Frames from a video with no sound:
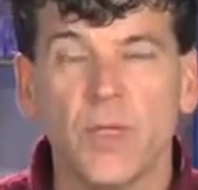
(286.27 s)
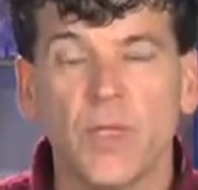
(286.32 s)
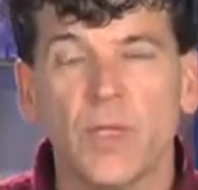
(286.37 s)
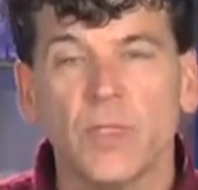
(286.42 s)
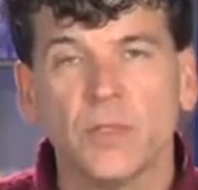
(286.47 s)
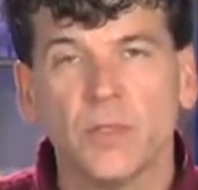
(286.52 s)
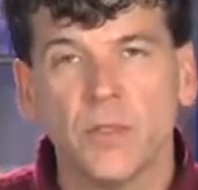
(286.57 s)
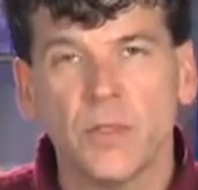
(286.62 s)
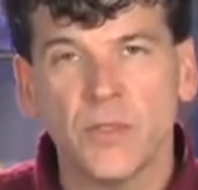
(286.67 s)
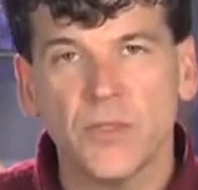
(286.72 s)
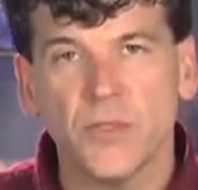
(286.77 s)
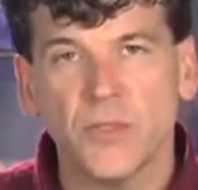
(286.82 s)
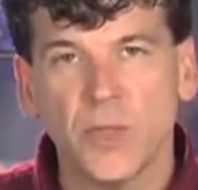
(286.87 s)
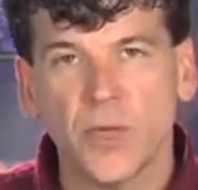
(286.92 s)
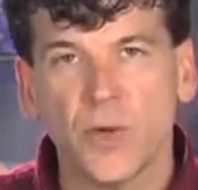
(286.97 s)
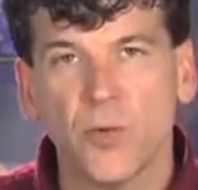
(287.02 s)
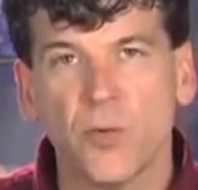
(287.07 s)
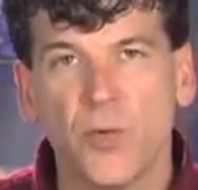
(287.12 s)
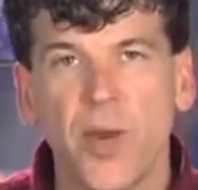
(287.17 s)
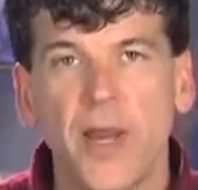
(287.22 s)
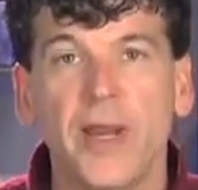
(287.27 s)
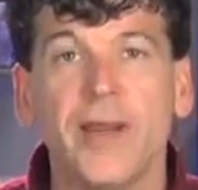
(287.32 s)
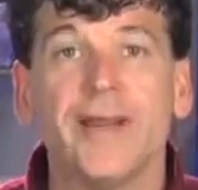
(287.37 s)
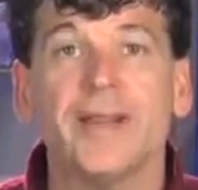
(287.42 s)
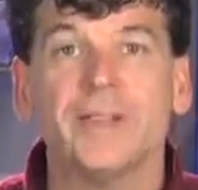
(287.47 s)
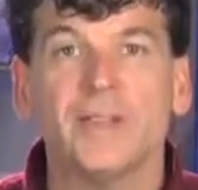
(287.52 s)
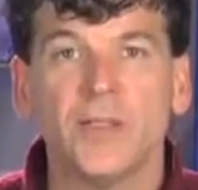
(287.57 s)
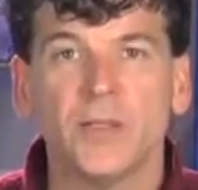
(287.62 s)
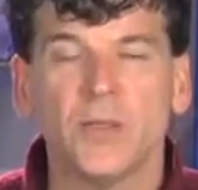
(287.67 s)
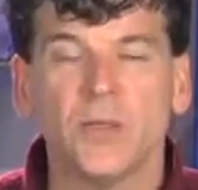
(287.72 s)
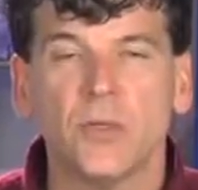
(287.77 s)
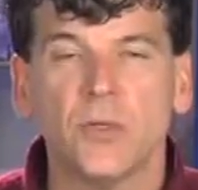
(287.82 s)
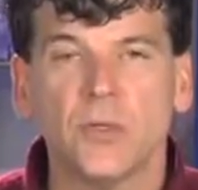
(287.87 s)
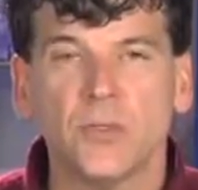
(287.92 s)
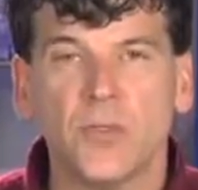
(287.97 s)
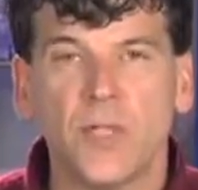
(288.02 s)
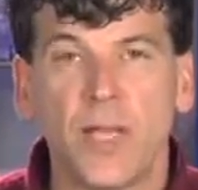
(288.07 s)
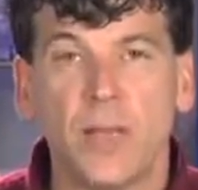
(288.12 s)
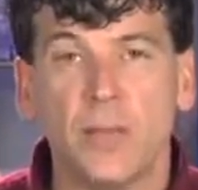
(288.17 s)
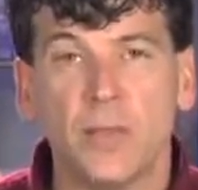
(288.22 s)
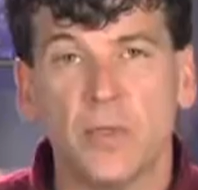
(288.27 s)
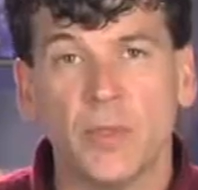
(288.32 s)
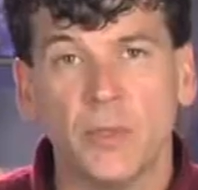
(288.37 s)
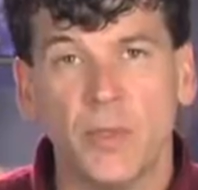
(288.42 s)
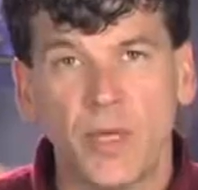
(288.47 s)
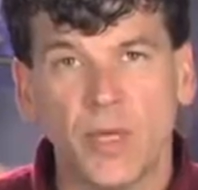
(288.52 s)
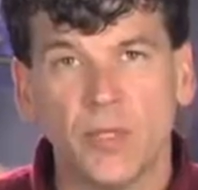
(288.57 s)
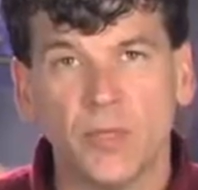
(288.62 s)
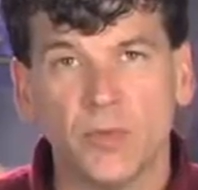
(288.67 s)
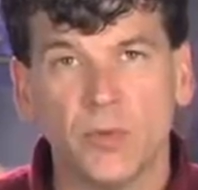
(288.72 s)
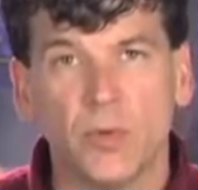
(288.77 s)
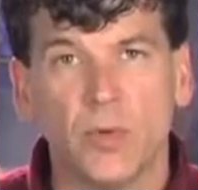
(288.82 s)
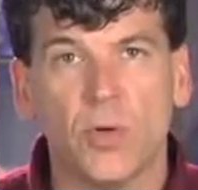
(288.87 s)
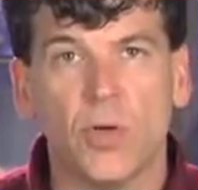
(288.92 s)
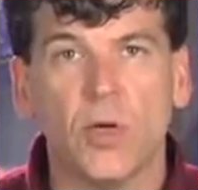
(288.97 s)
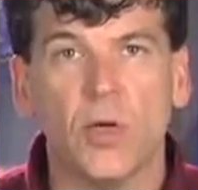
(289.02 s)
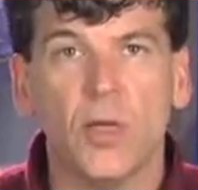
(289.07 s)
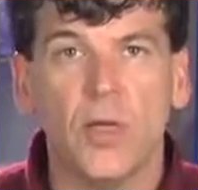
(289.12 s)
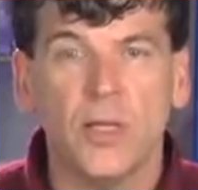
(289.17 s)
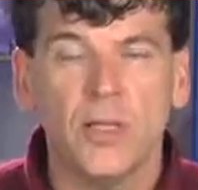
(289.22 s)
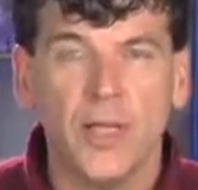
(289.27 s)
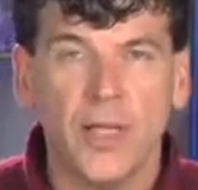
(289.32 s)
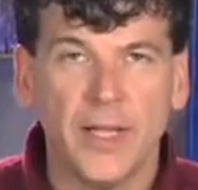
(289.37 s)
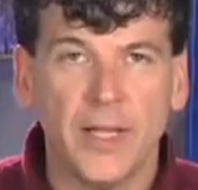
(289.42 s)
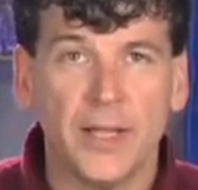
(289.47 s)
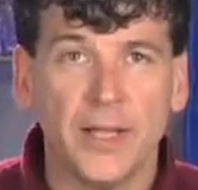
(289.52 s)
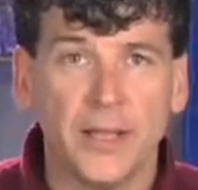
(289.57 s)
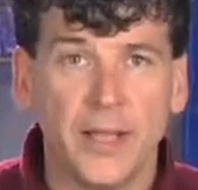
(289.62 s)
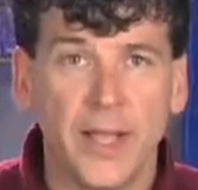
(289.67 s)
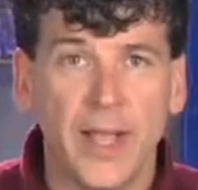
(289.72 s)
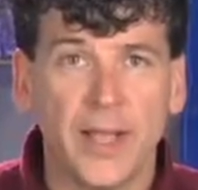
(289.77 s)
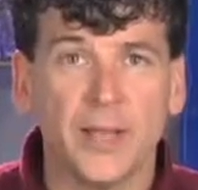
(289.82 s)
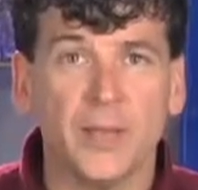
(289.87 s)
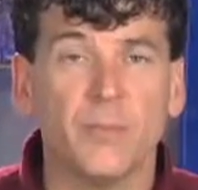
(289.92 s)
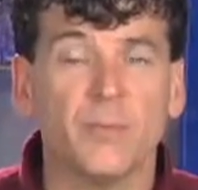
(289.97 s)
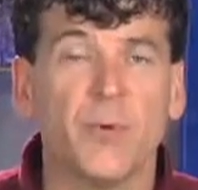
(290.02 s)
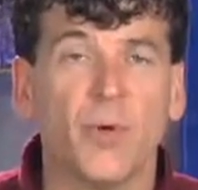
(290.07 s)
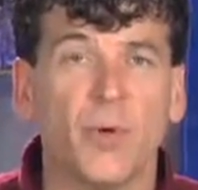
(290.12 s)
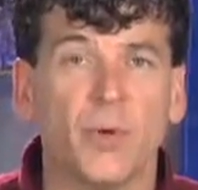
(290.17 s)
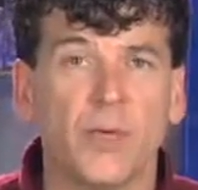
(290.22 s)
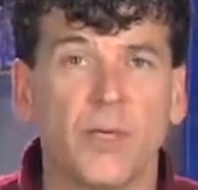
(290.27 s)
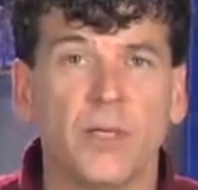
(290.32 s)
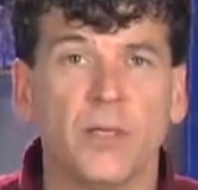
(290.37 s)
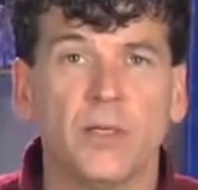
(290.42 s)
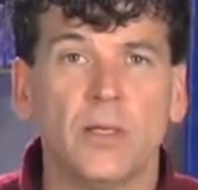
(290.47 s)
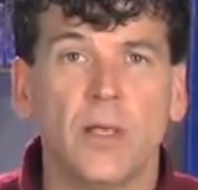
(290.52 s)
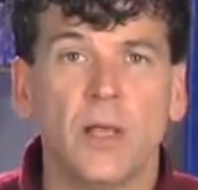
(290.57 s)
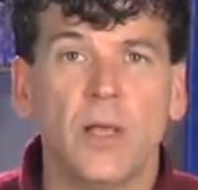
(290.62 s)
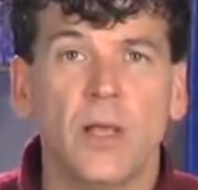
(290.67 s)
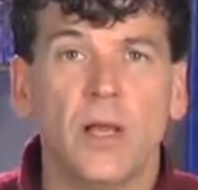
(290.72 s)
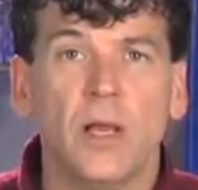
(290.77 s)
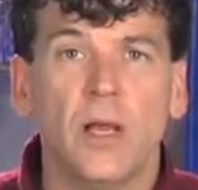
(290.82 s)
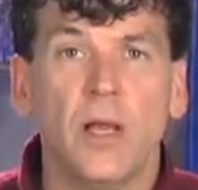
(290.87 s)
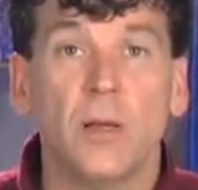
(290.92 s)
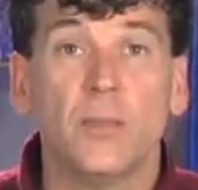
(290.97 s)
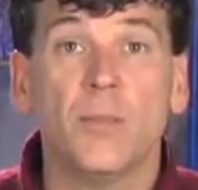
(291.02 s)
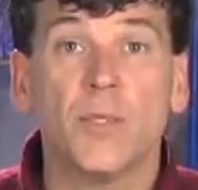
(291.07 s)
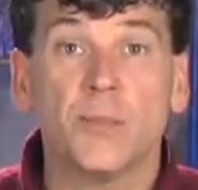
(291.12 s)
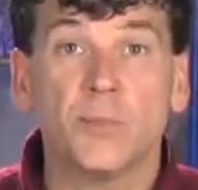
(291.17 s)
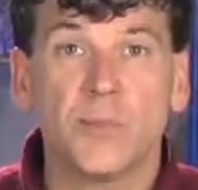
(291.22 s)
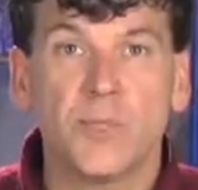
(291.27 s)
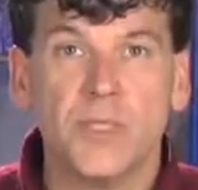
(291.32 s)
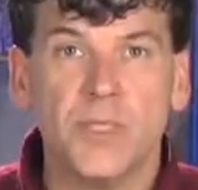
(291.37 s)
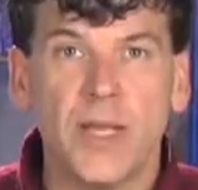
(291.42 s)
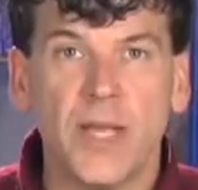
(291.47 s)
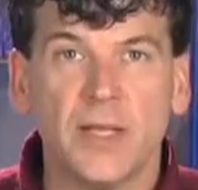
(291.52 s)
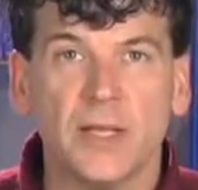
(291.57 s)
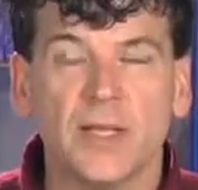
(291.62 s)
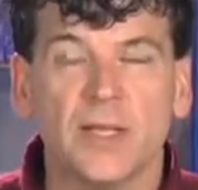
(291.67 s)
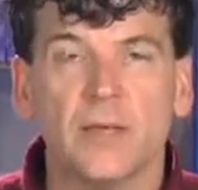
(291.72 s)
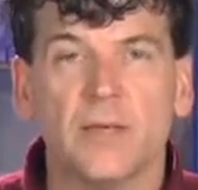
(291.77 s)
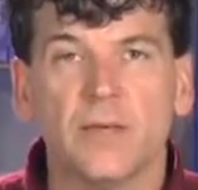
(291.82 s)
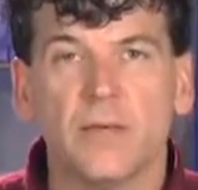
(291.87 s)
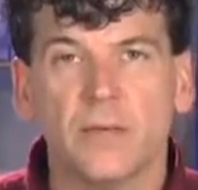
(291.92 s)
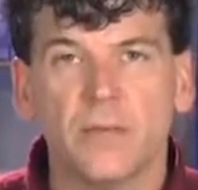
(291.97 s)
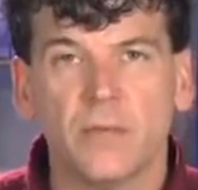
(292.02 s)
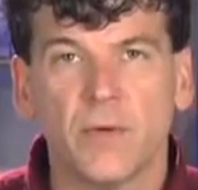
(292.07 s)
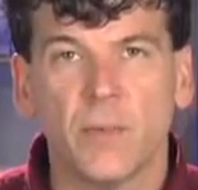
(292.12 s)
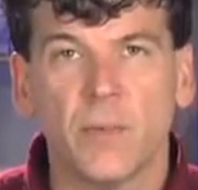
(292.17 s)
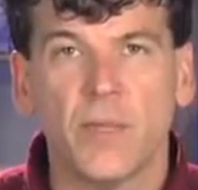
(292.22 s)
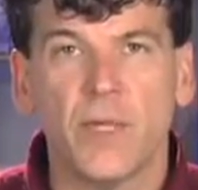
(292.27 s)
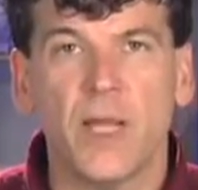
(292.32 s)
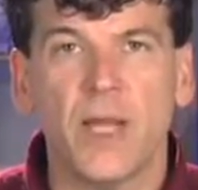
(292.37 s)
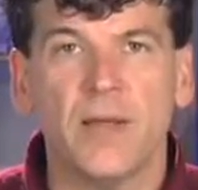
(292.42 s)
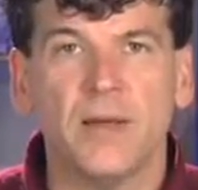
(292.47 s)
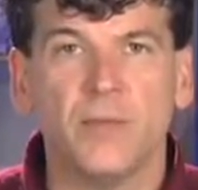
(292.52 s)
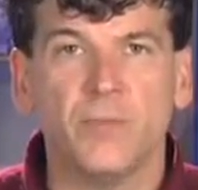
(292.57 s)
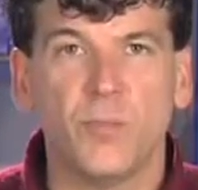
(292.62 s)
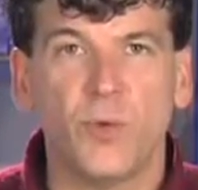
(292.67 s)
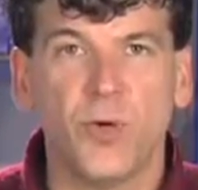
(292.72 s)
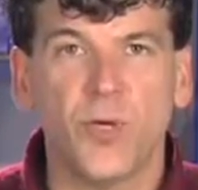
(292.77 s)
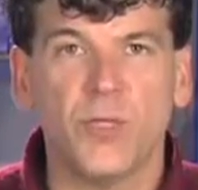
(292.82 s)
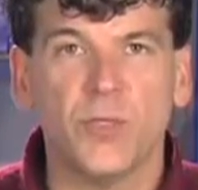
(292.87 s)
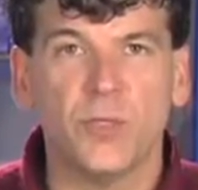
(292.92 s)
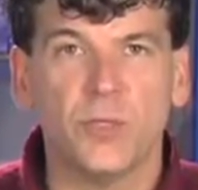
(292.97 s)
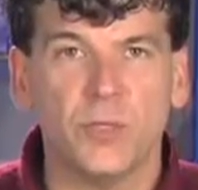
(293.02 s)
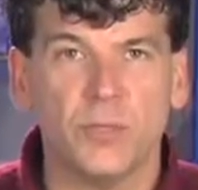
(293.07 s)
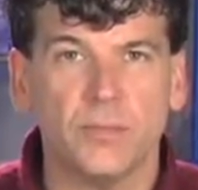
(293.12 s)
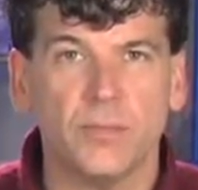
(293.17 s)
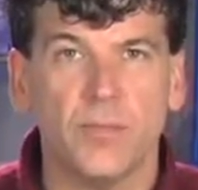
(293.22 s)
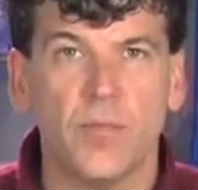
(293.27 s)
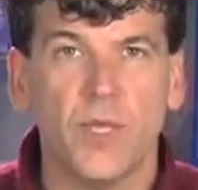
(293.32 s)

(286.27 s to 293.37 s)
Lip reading: So this is a great additional step to make sure that that component is protected from a lot of moisture.